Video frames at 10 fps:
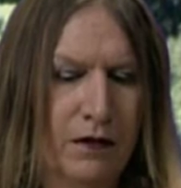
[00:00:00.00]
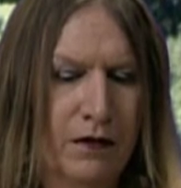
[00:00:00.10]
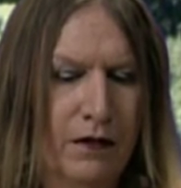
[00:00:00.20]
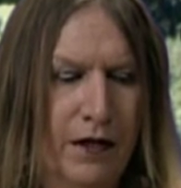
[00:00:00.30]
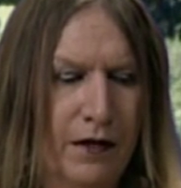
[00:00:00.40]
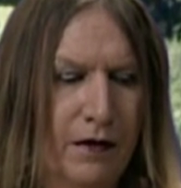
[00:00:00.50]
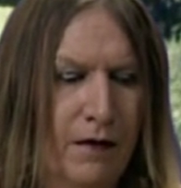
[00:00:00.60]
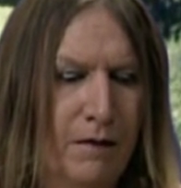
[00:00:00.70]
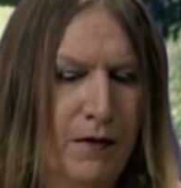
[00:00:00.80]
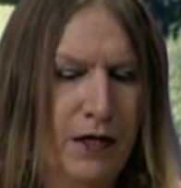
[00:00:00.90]
they
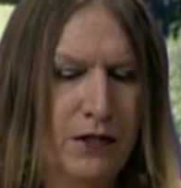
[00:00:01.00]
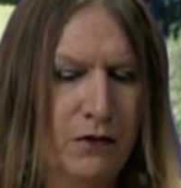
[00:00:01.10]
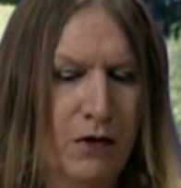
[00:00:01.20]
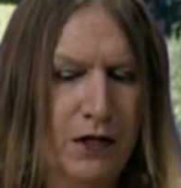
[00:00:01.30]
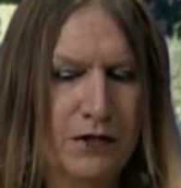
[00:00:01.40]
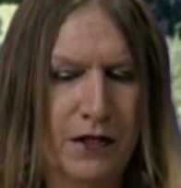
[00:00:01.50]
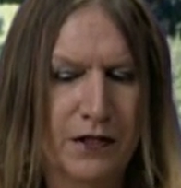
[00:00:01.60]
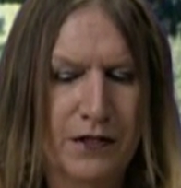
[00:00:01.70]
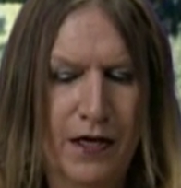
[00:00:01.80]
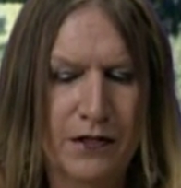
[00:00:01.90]
made you work 6
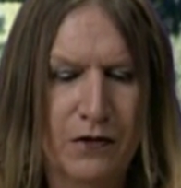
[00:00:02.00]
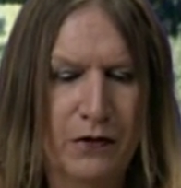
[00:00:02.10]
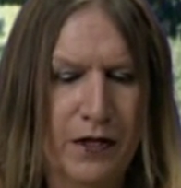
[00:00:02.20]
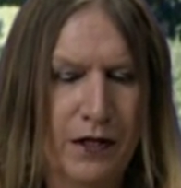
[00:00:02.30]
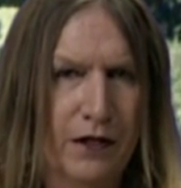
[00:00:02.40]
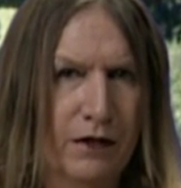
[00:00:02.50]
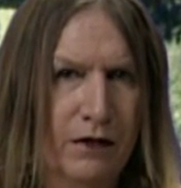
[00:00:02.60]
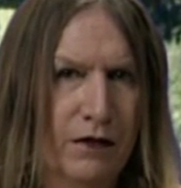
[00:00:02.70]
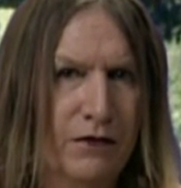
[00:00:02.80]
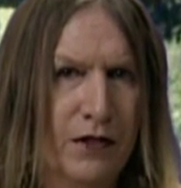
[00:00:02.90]
days a week, and
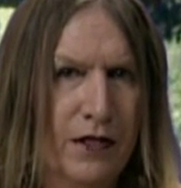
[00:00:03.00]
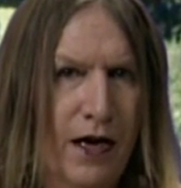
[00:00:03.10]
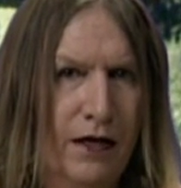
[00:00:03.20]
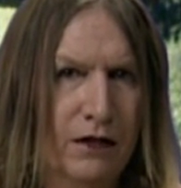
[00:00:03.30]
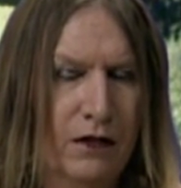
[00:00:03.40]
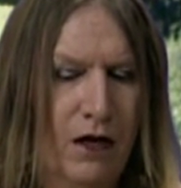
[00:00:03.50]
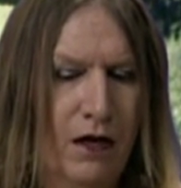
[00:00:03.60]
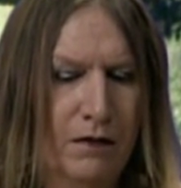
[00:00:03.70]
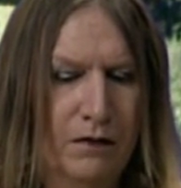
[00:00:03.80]
if you got caught